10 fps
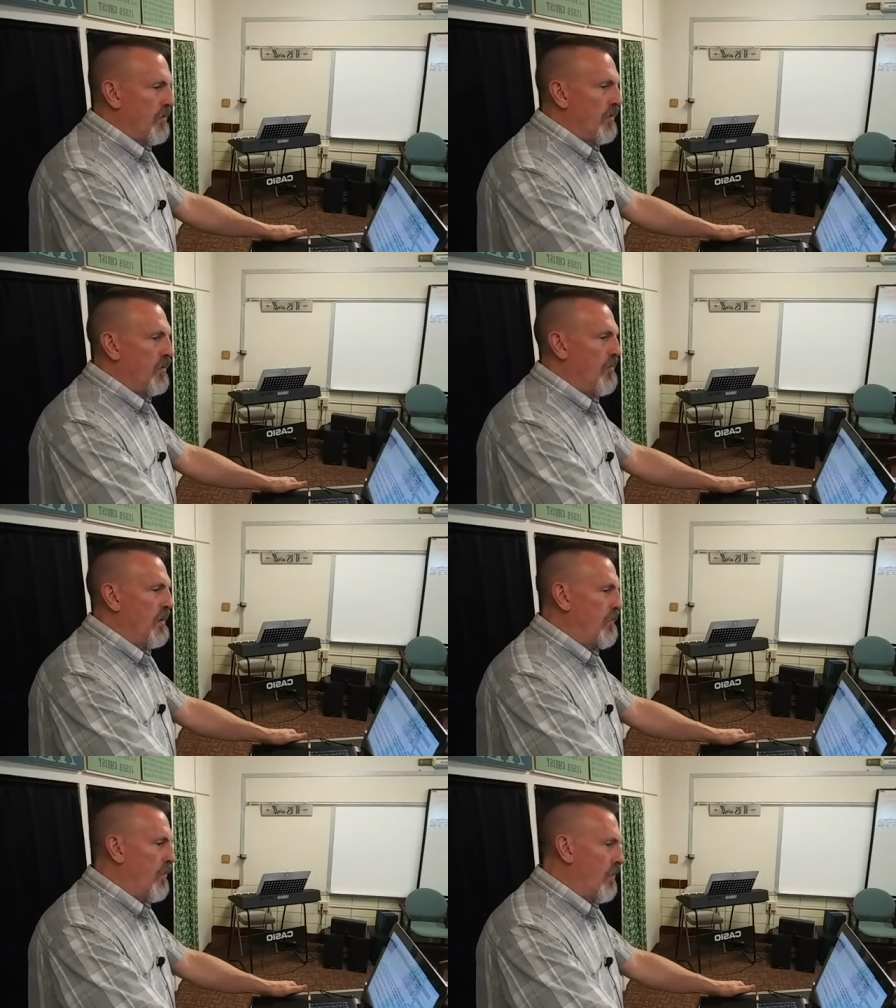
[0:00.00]
you
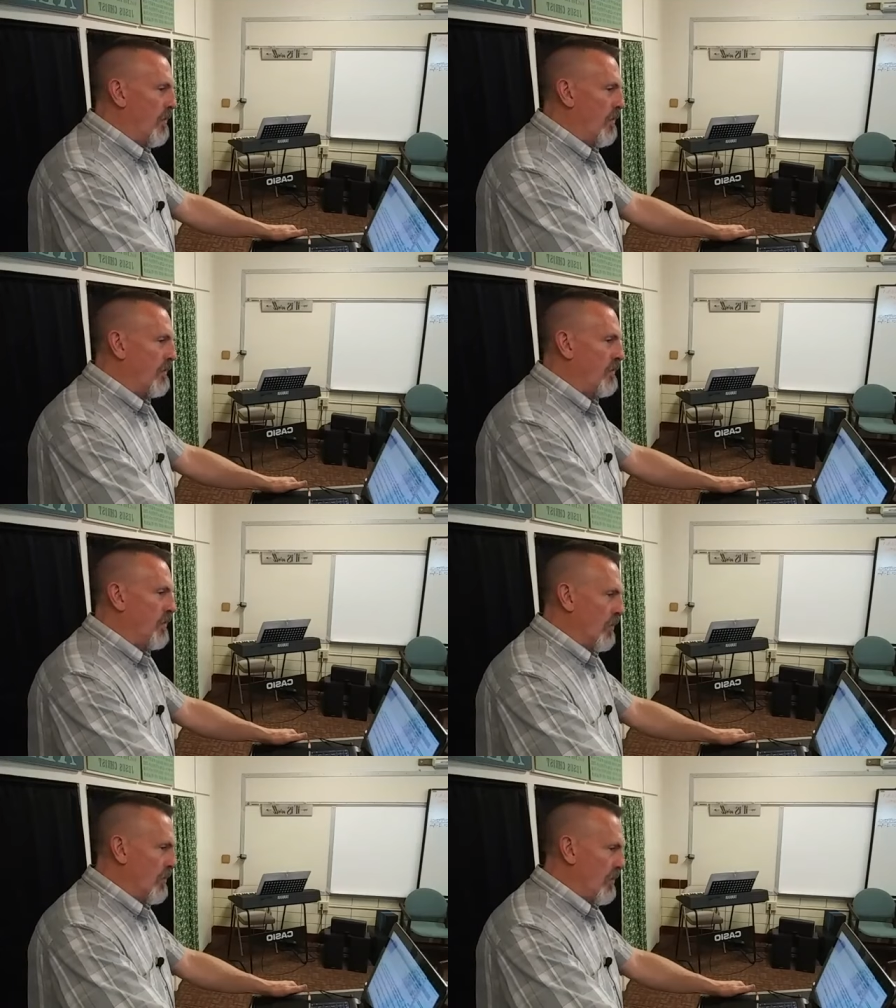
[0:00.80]
me for
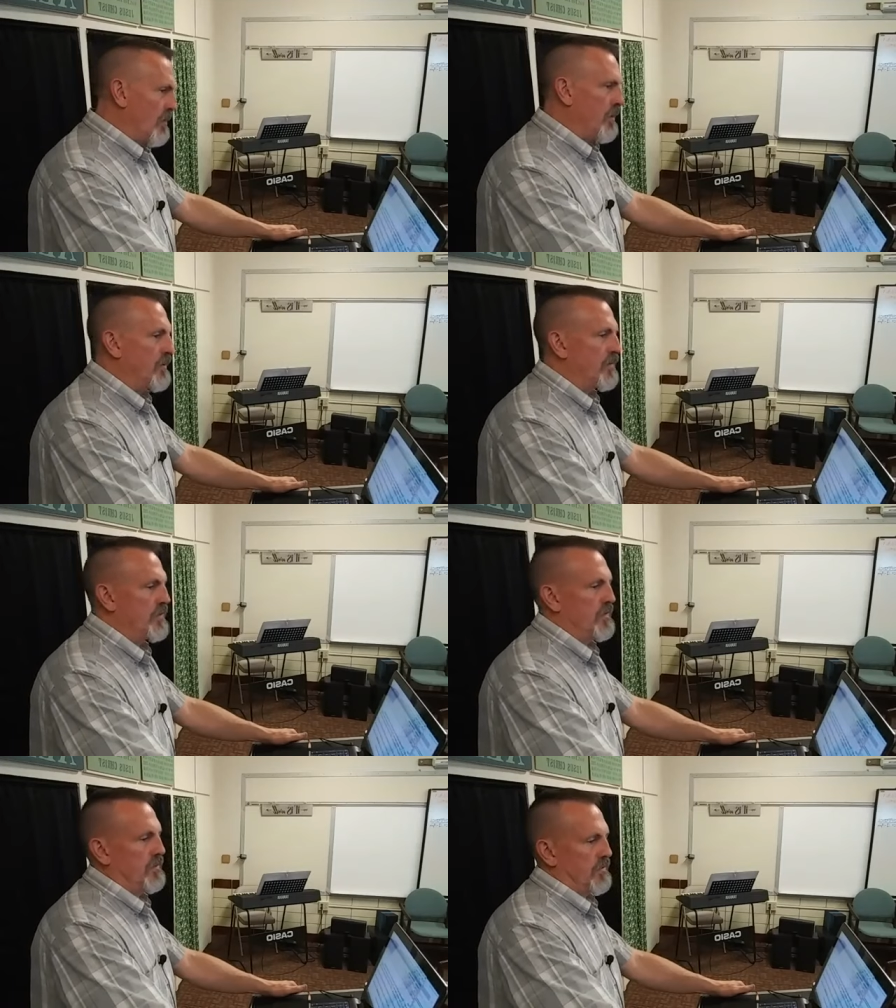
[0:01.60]
your
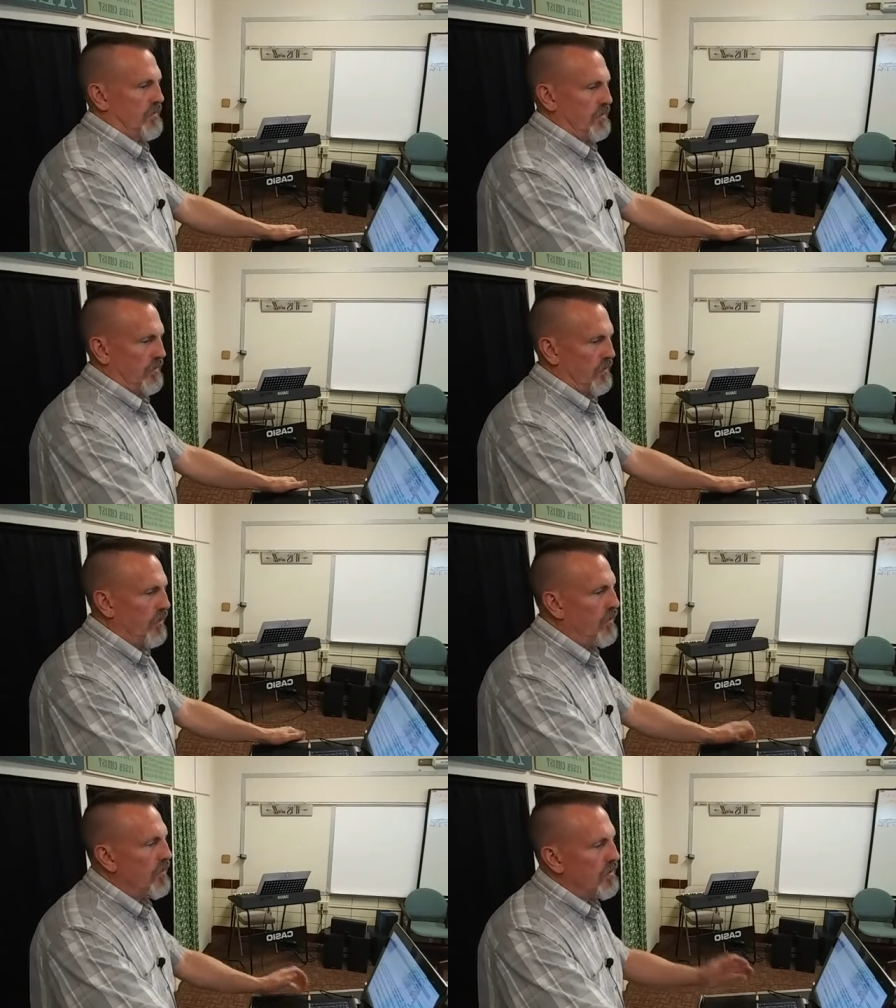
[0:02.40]
goodness. Your
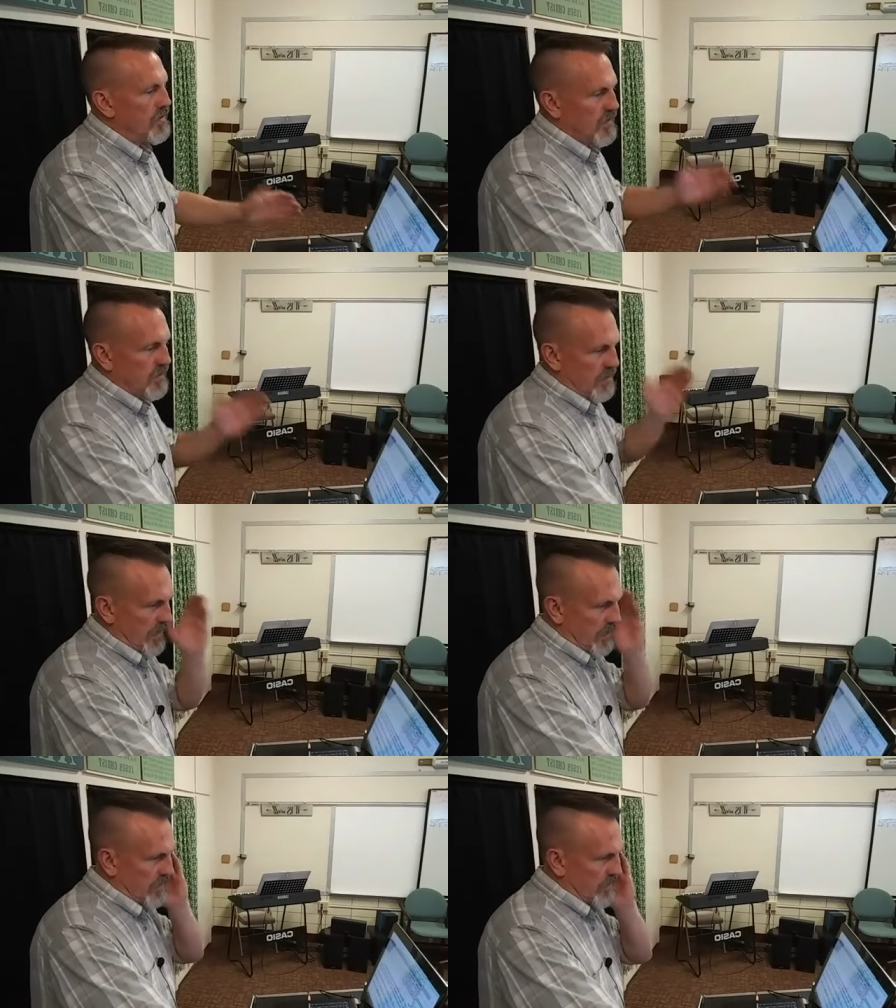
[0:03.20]
goodness'
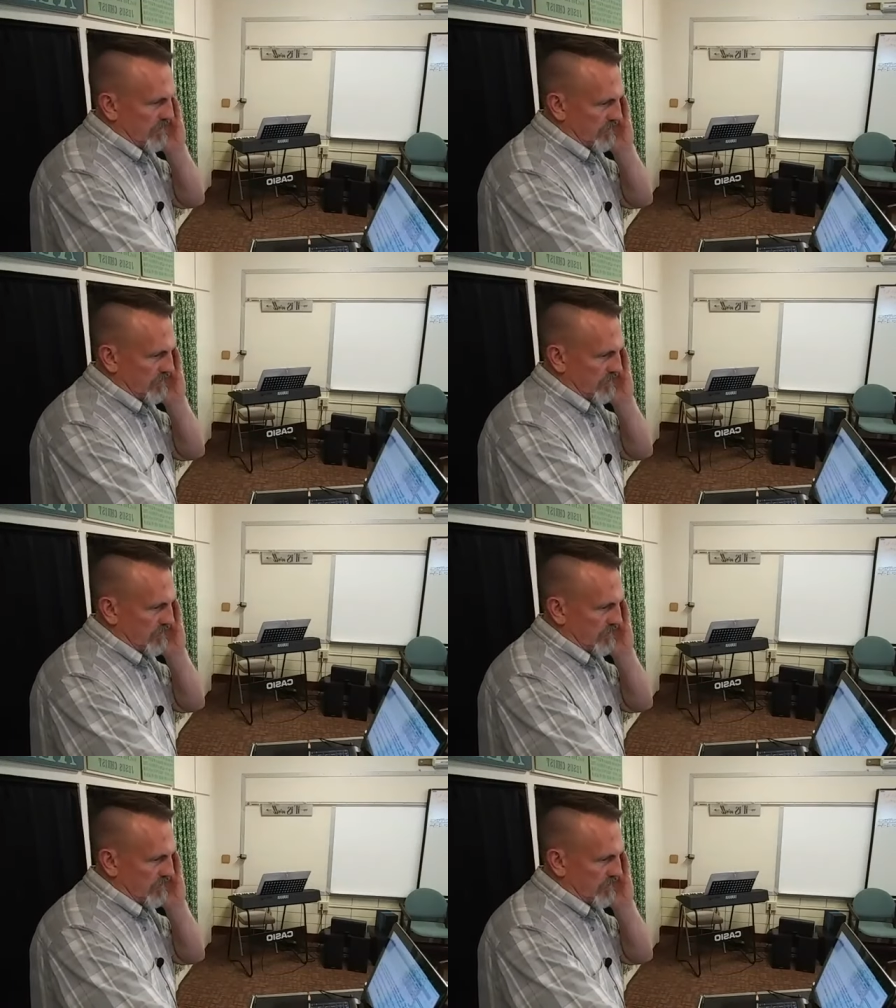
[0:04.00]
sake,